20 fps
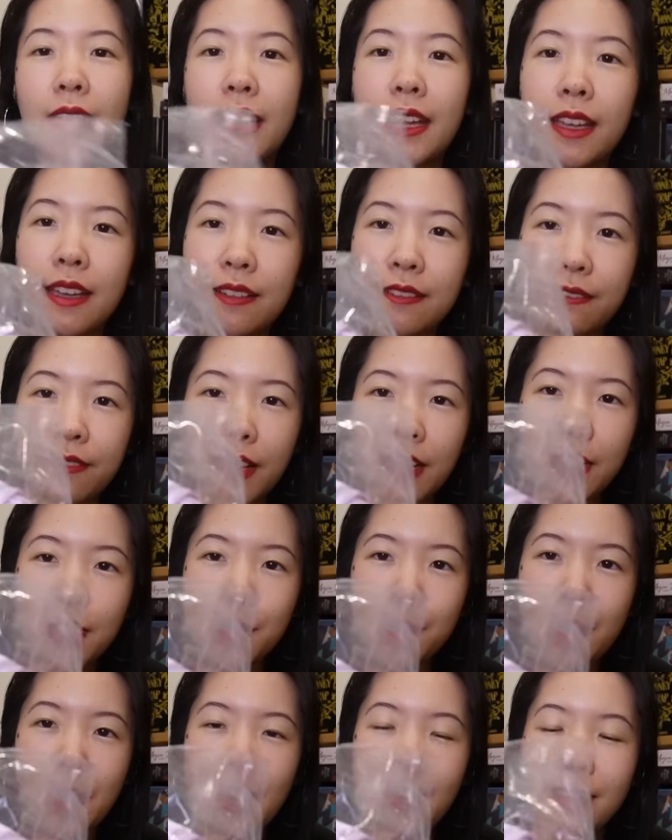a
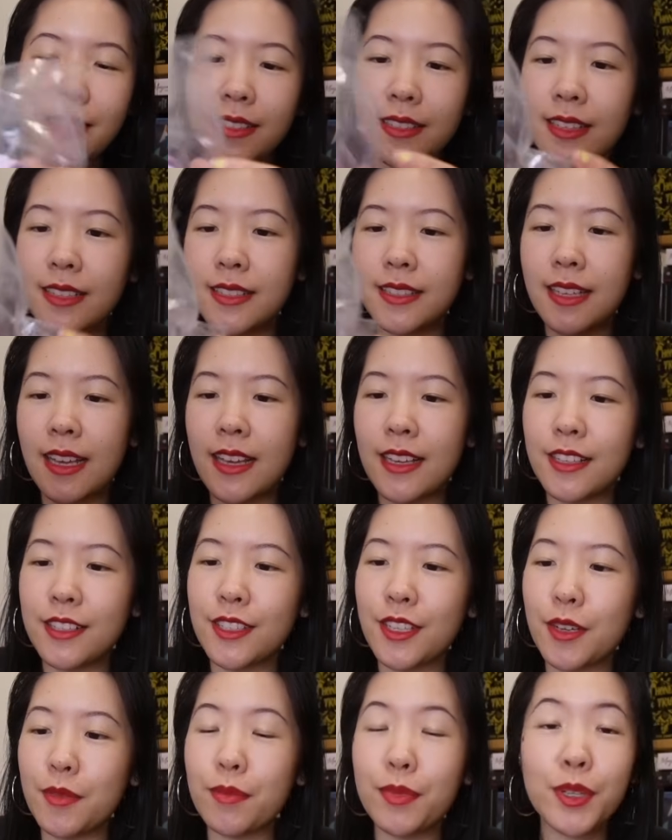face mask that
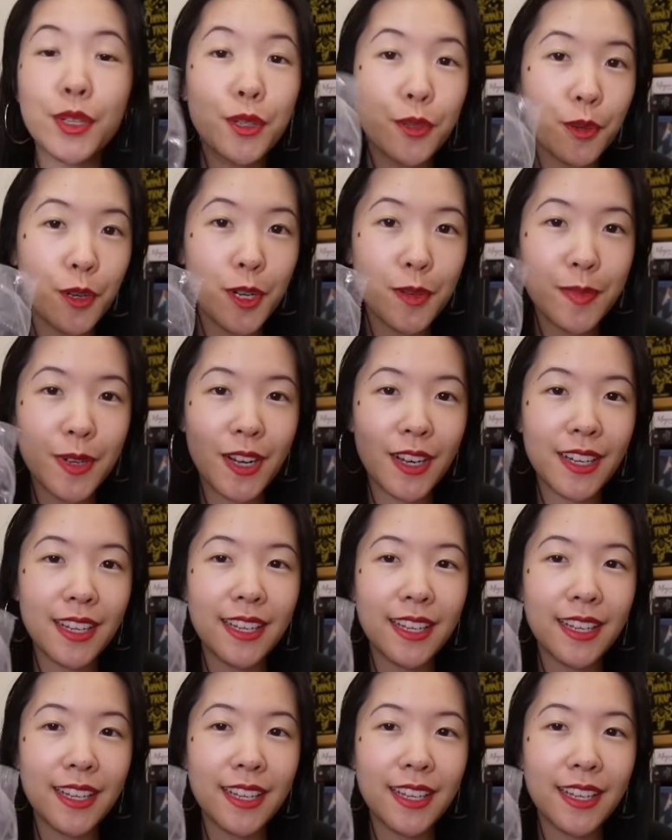says bookworm on